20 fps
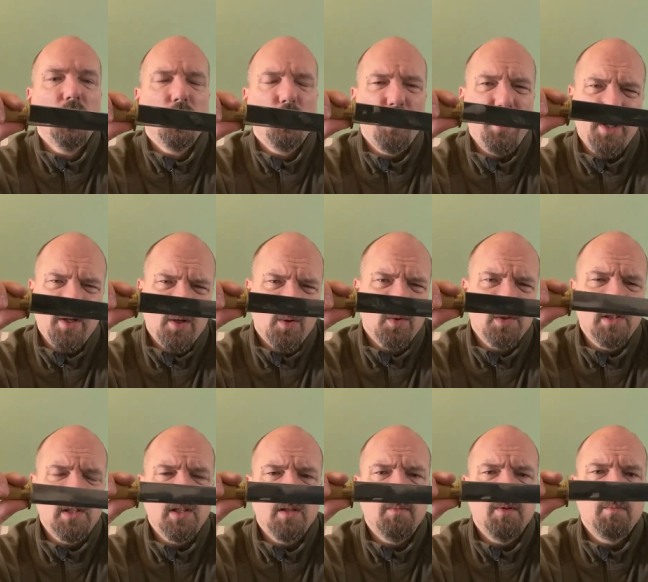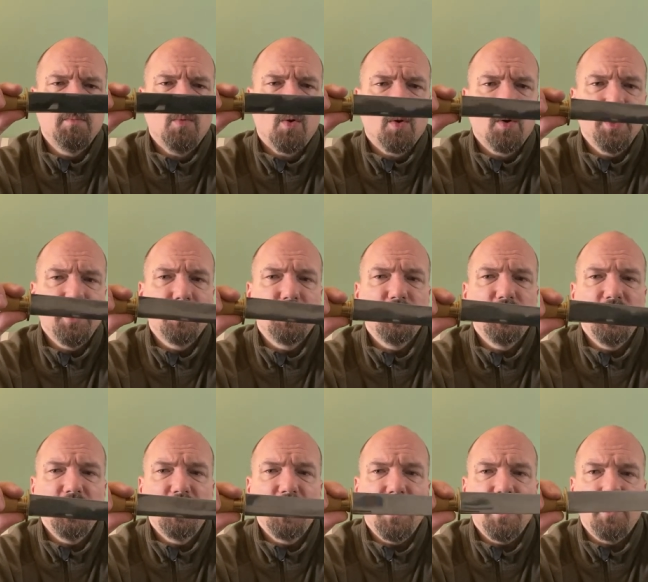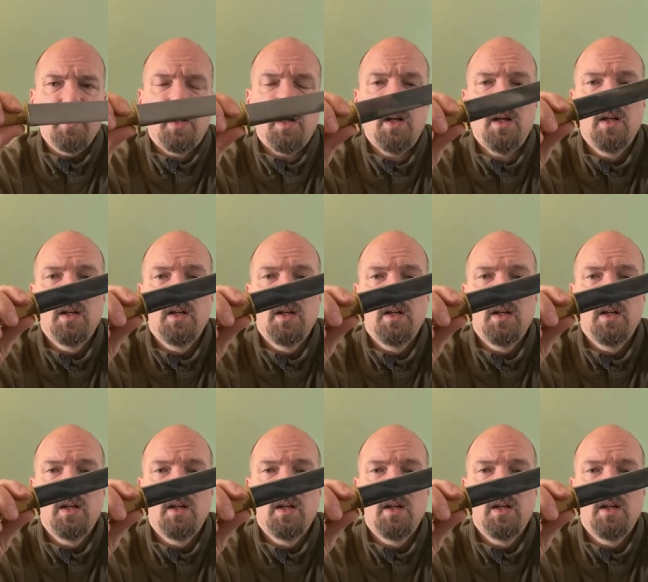where he goes a little bit more into detail.